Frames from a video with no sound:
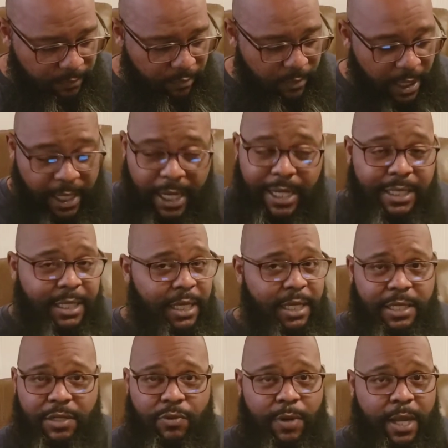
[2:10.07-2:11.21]
And I can tell you
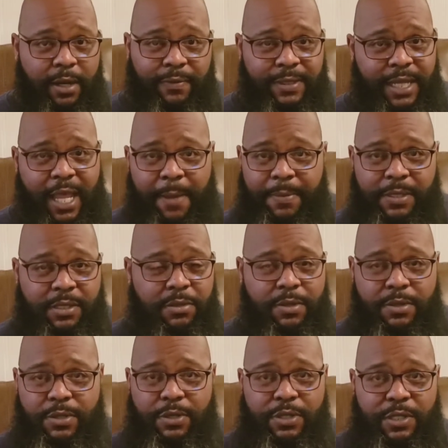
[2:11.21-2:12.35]
just right off top, as soon
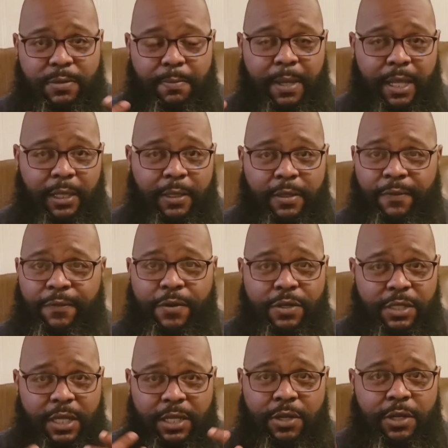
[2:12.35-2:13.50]
as you smell it, the first
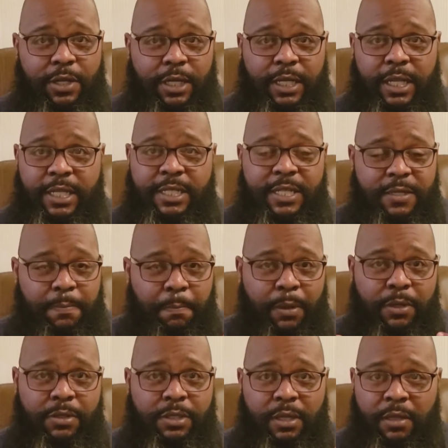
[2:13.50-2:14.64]
thing you're gonna get is this
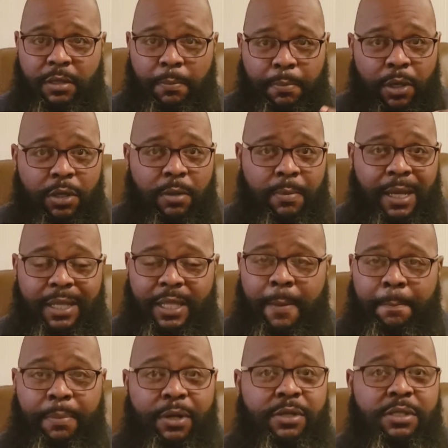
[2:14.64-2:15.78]
burst of the bergamot.
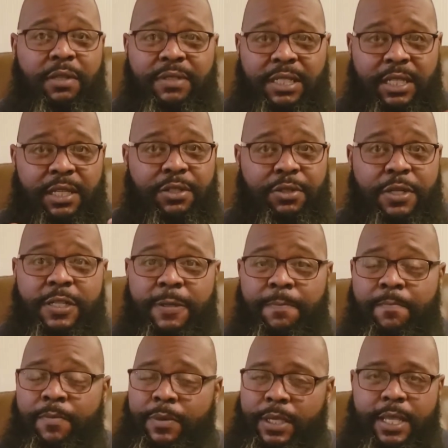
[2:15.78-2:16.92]
That burst of citrus
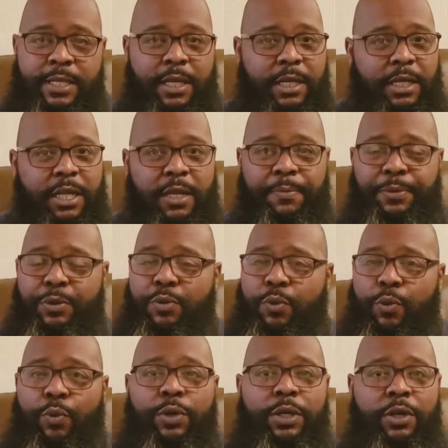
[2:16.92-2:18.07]
is gonna come through
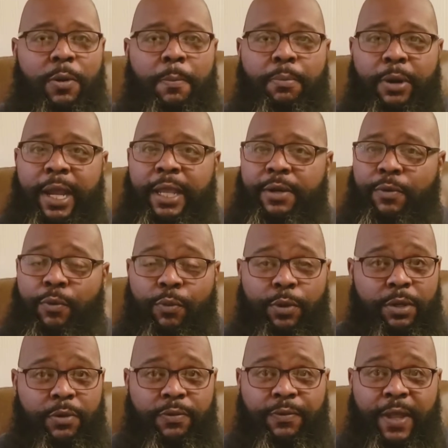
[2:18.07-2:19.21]
real bright,
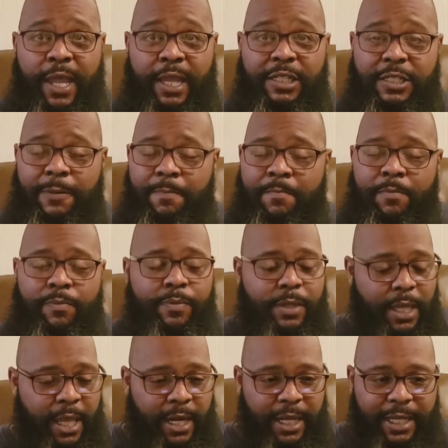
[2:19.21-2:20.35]
real fast.
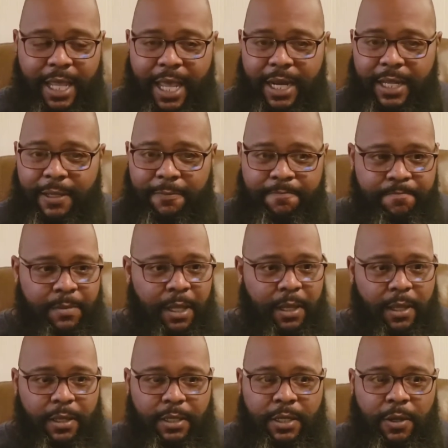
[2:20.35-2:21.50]
And it kind
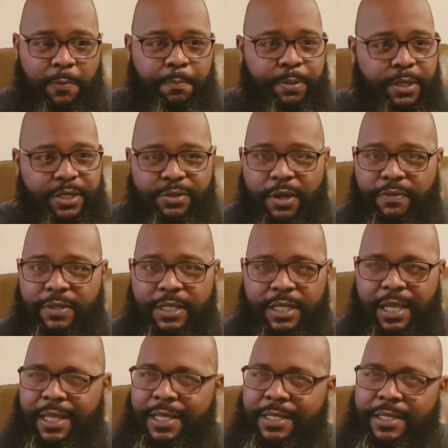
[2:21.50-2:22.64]
of, puts you off to
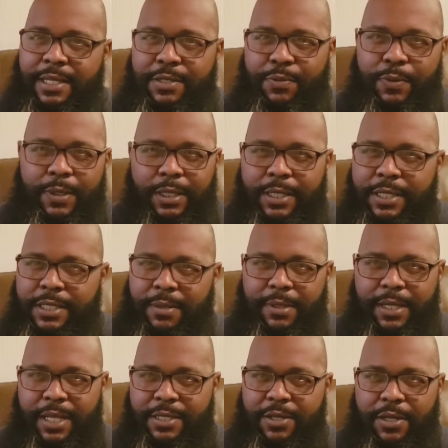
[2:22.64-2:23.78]
say, is this really something
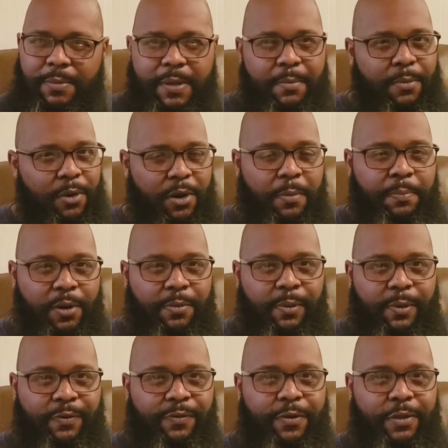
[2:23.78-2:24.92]
that's gonna be more
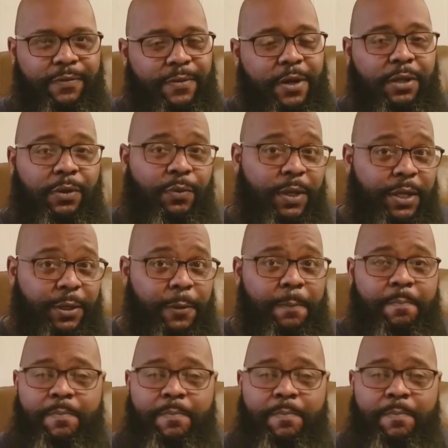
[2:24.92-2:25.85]
appropriate for the fall and winter?